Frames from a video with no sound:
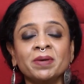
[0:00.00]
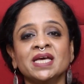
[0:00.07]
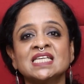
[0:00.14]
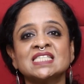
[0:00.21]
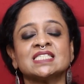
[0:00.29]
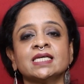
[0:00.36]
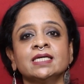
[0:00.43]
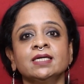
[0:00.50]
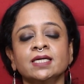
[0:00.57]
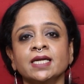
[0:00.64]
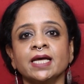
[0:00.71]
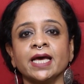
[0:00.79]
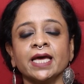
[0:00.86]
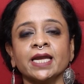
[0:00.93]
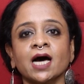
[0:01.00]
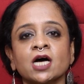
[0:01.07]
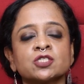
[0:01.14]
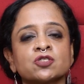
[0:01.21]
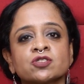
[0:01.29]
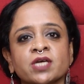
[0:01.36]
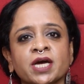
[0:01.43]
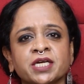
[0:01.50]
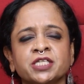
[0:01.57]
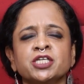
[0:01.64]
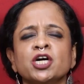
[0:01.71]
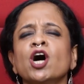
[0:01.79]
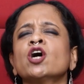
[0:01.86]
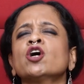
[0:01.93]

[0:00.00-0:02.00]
being single in our society.